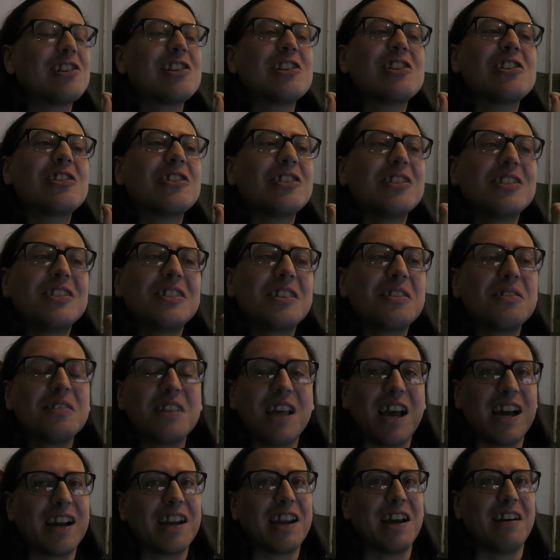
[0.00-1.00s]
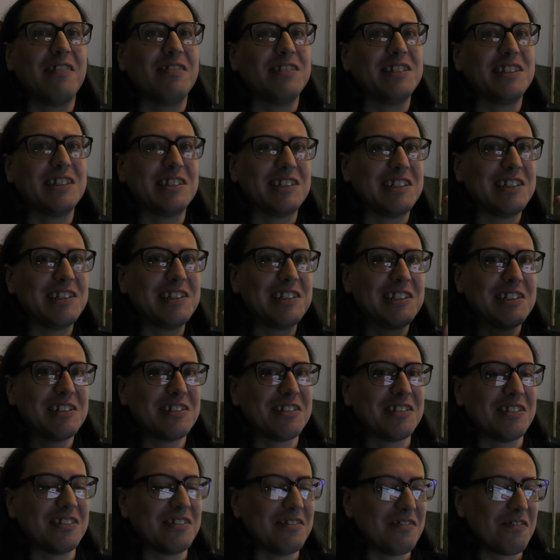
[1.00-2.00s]
You shouldn't do that, councils. You
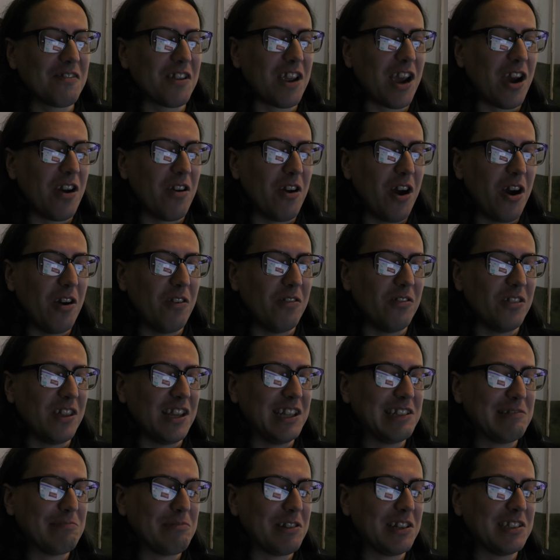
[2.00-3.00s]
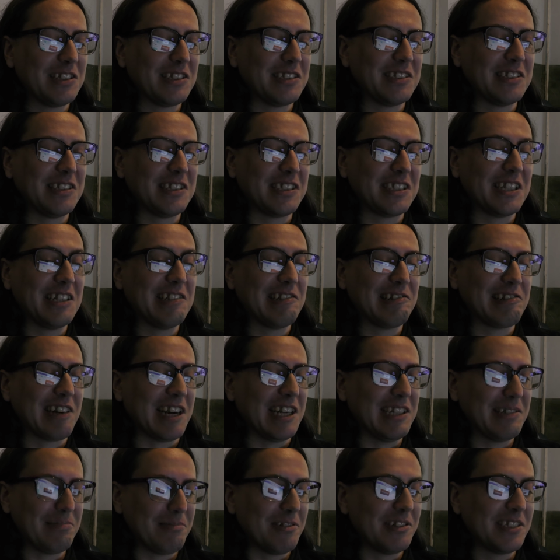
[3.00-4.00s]
shouldn't go, oh, this person's
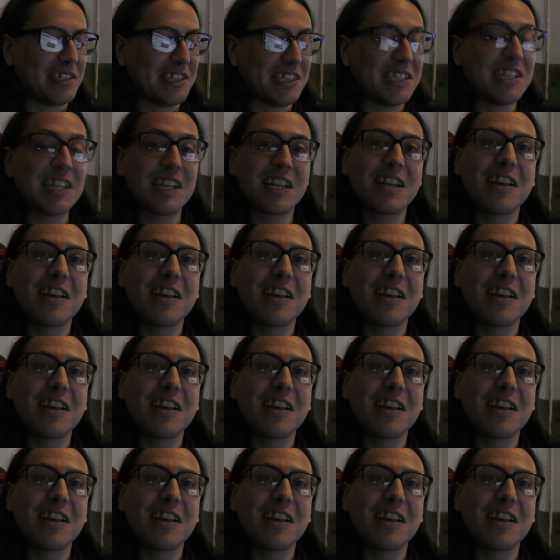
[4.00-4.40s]
this race, we'll,